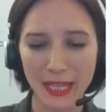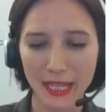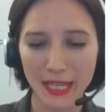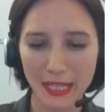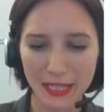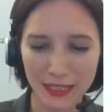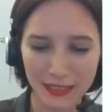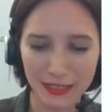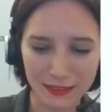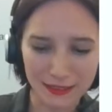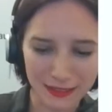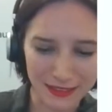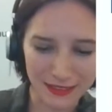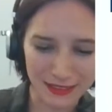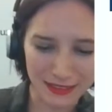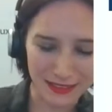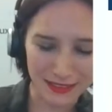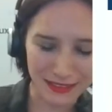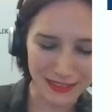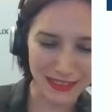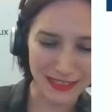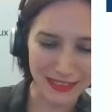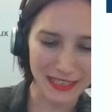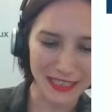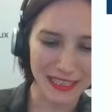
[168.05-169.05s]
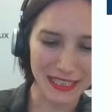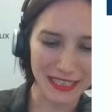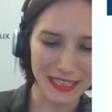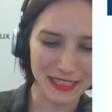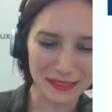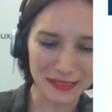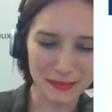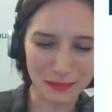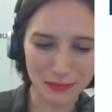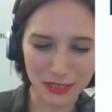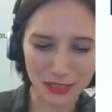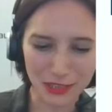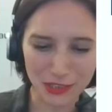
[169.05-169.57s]
And
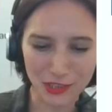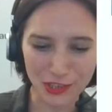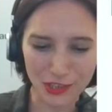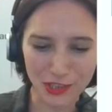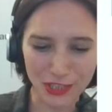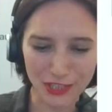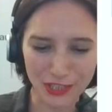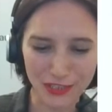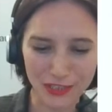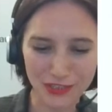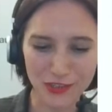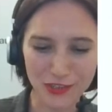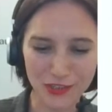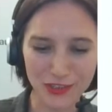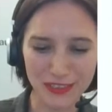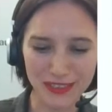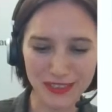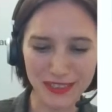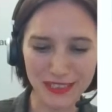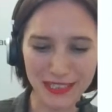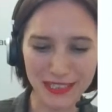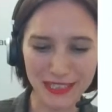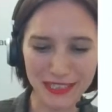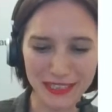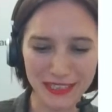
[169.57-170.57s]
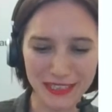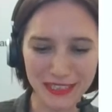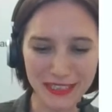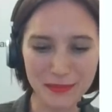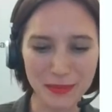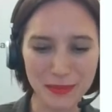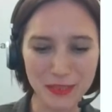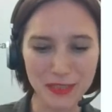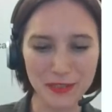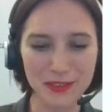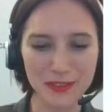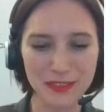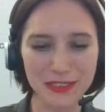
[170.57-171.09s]
let me change the slide
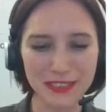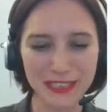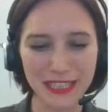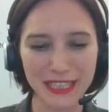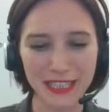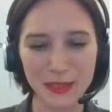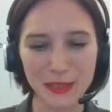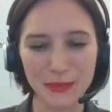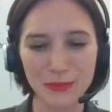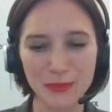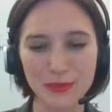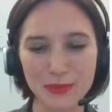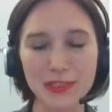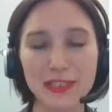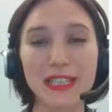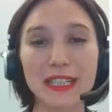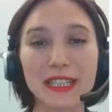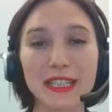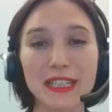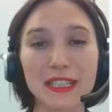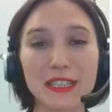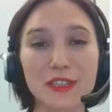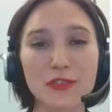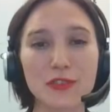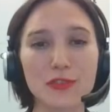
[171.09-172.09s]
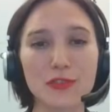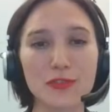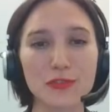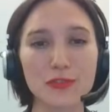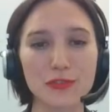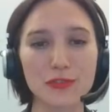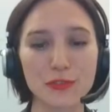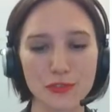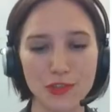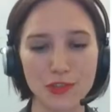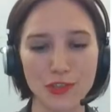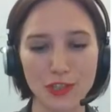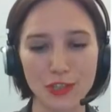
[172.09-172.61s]
because I would like to
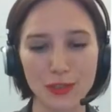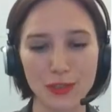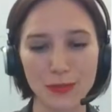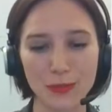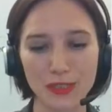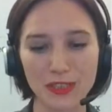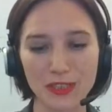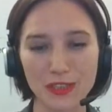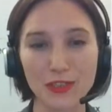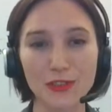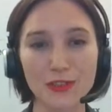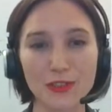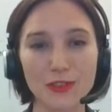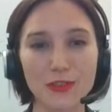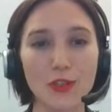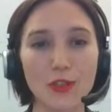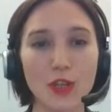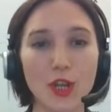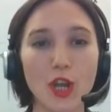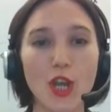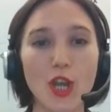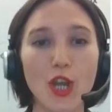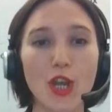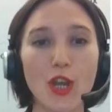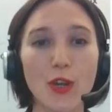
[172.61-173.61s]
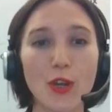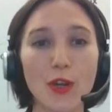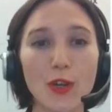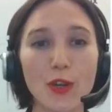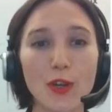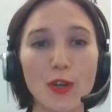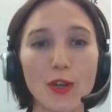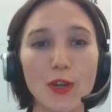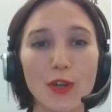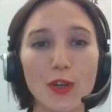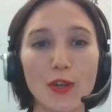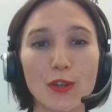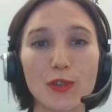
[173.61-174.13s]
share with you
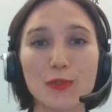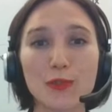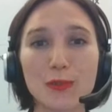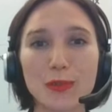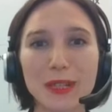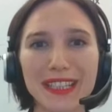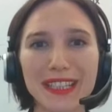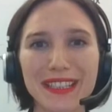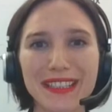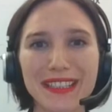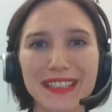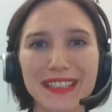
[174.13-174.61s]
a great